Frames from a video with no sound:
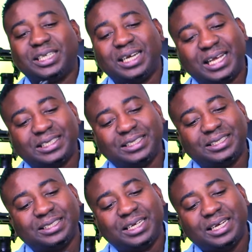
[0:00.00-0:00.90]
the
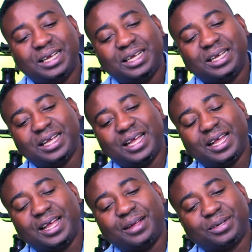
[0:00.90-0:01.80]
last
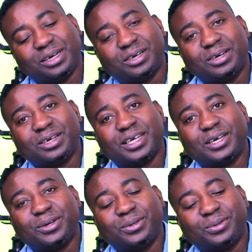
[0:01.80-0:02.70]
not long
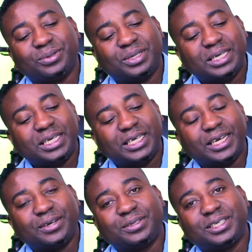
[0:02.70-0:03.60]
ago. You
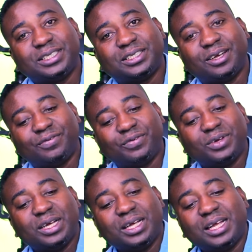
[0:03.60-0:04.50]
know, this stuff
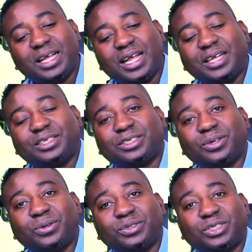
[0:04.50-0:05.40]
is
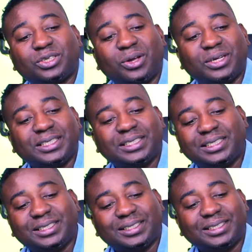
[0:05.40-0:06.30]
so solid,
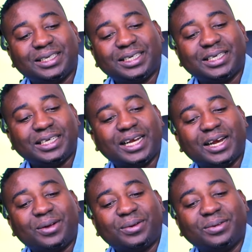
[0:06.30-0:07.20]
you
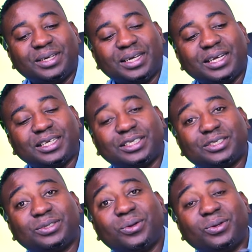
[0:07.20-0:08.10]
know, it's
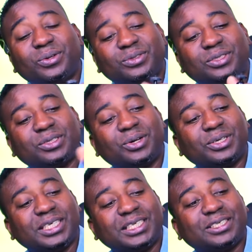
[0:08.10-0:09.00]
so
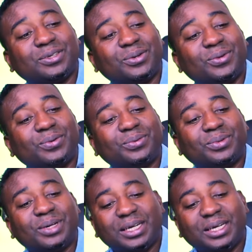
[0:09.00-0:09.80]
sturdy, so